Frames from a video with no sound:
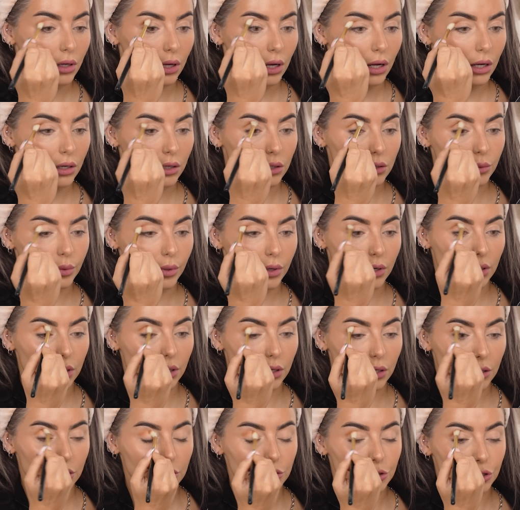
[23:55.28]
I just wanted a
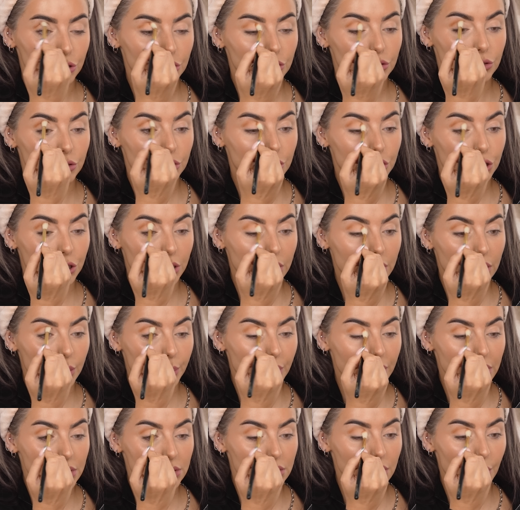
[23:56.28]
little cheeky
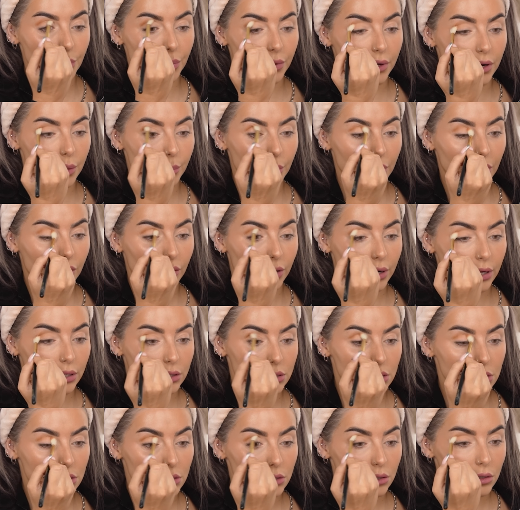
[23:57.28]
bit of something in my
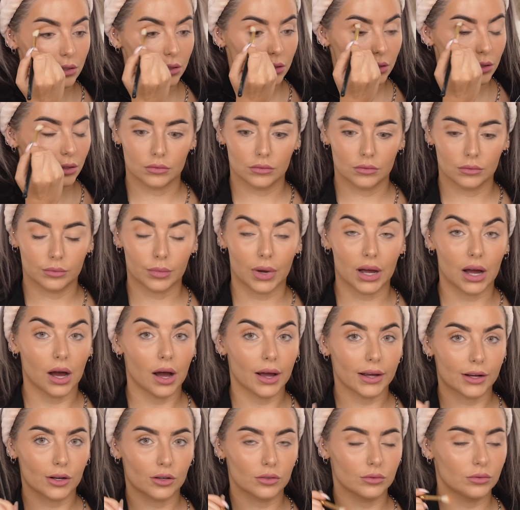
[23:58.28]
crease. My
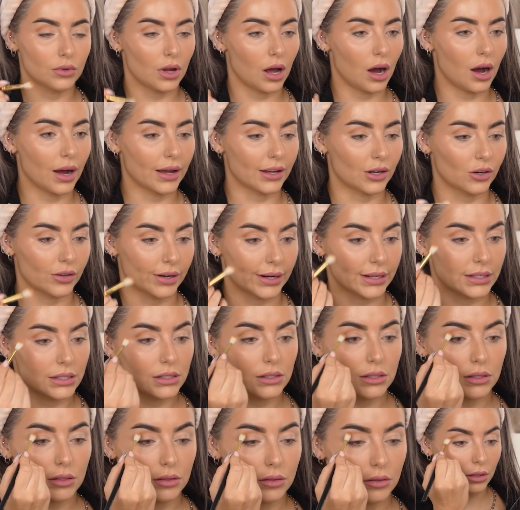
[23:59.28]
eye, eye
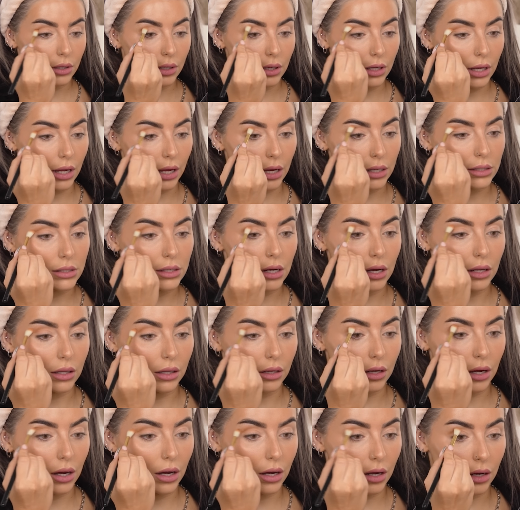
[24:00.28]
crease. Get your heads out of
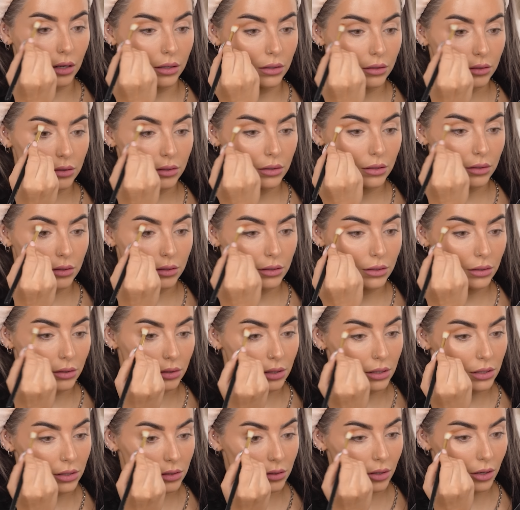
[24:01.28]
the gutter.
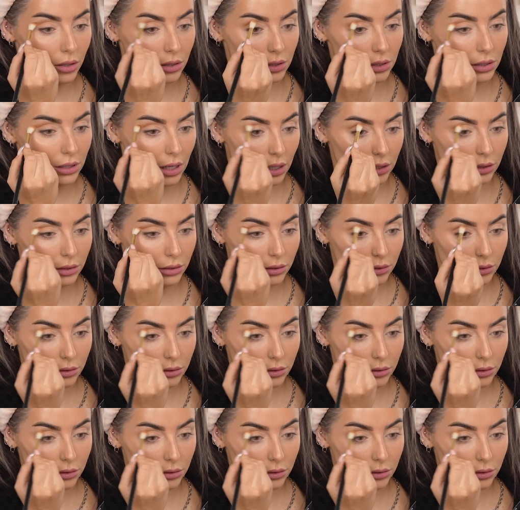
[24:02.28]
Disgusting.